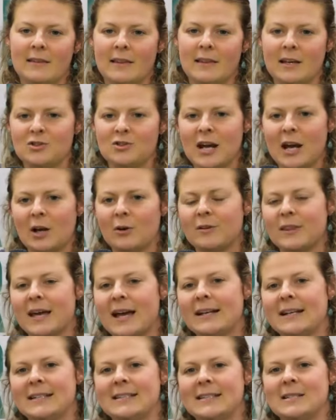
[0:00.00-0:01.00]
And then they drag all
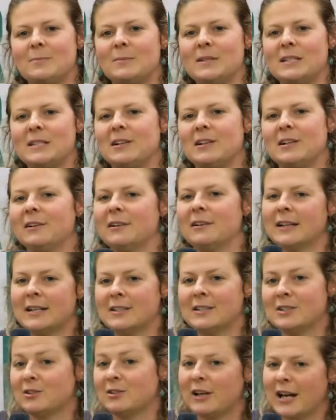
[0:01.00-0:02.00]
that nesting material
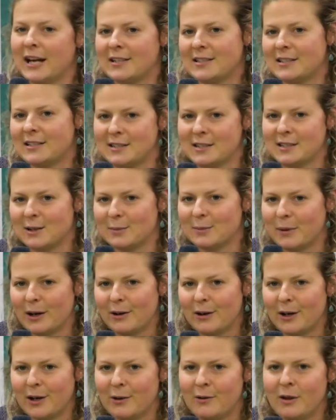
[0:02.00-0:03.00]
underground into the
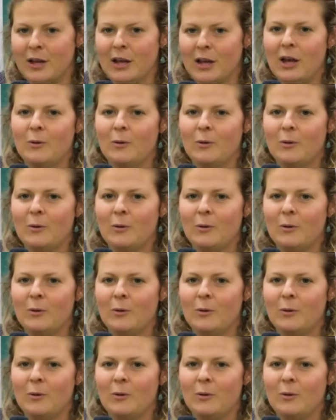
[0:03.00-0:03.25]
burrow